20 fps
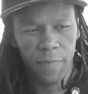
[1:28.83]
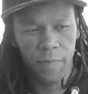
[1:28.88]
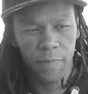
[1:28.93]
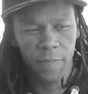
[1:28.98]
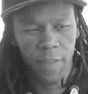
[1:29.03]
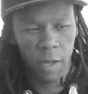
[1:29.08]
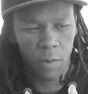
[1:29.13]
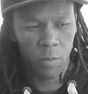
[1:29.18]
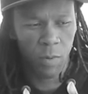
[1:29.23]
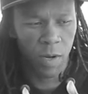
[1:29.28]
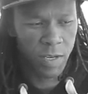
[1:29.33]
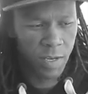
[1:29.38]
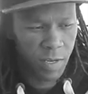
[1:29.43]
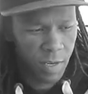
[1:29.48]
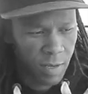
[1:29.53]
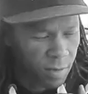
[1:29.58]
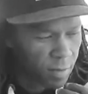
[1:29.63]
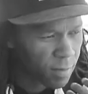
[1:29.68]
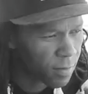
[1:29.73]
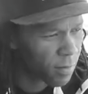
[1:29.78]
that
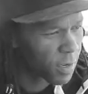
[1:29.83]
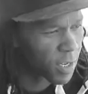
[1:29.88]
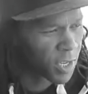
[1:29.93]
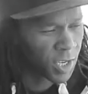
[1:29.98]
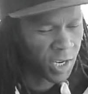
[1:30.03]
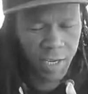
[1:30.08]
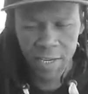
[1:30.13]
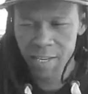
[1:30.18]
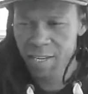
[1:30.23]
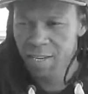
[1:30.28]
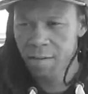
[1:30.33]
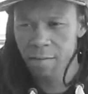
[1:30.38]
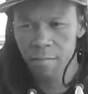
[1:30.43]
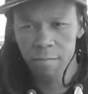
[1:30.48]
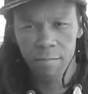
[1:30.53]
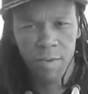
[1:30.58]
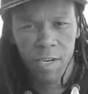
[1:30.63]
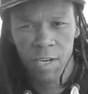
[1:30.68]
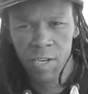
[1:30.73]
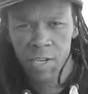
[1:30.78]
was just
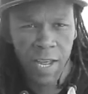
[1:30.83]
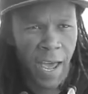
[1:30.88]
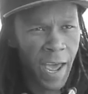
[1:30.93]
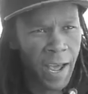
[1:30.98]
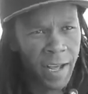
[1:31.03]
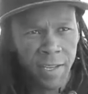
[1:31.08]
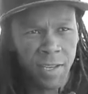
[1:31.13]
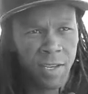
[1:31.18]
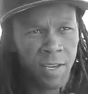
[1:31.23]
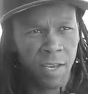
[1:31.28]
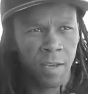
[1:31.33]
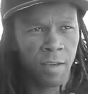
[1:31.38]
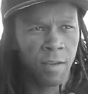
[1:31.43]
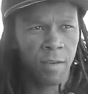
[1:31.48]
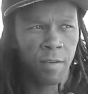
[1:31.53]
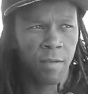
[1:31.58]
dancing,